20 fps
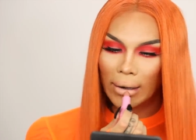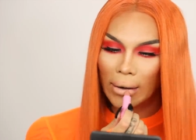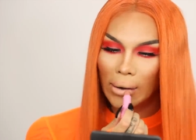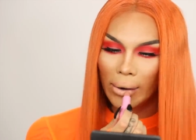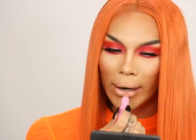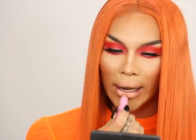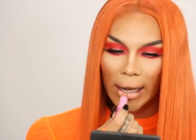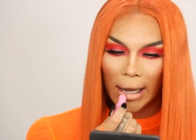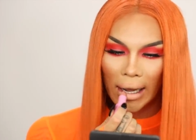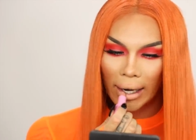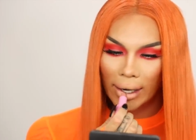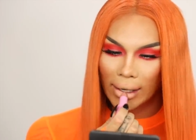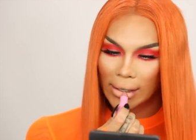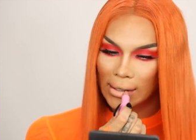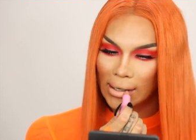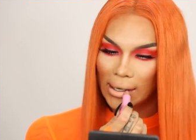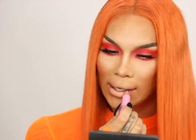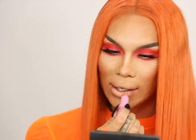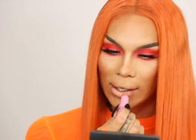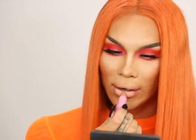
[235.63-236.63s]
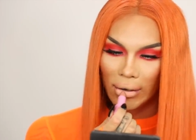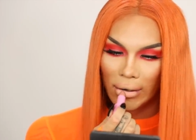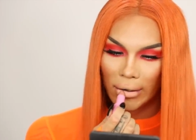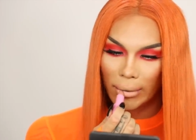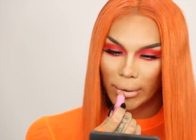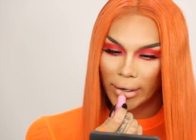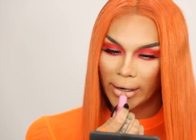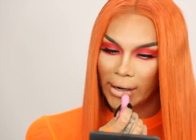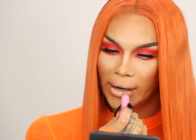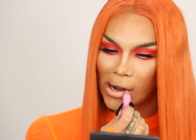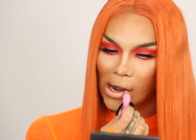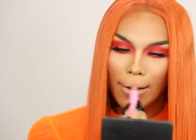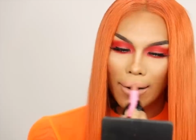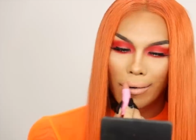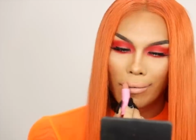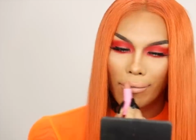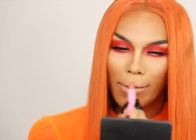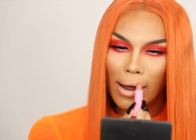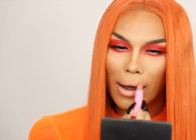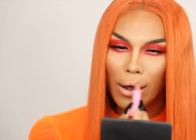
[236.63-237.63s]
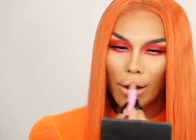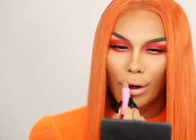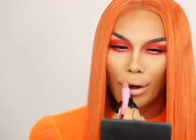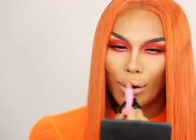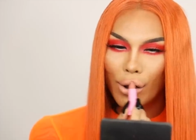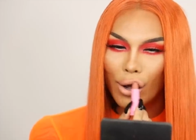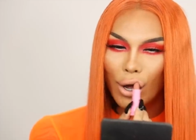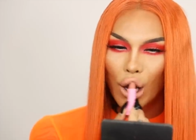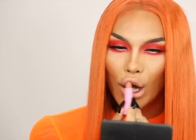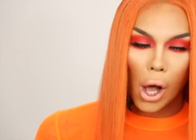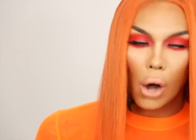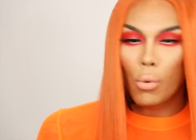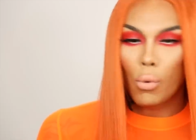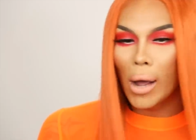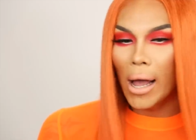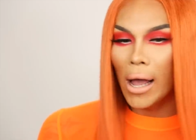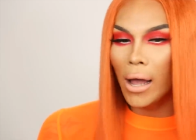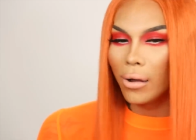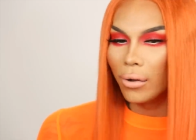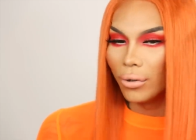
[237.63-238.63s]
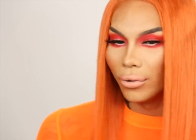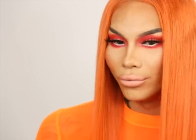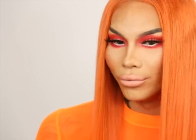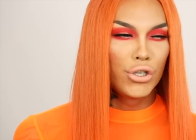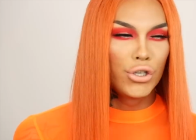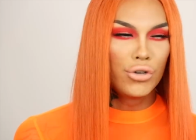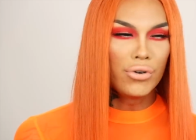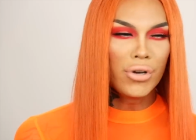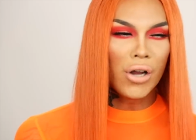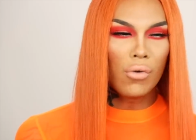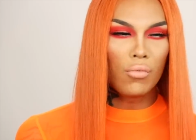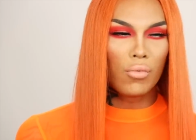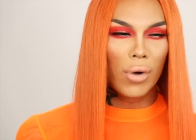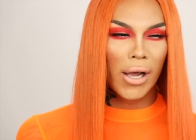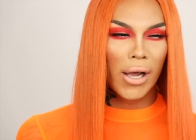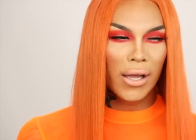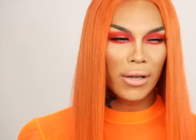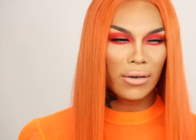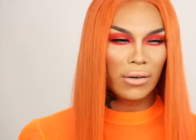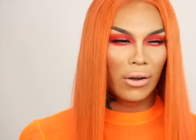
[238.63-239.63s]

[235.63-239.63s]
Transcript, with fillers: Oh my god, this is actually really pretty. Oh wow. Oh wow. You know what?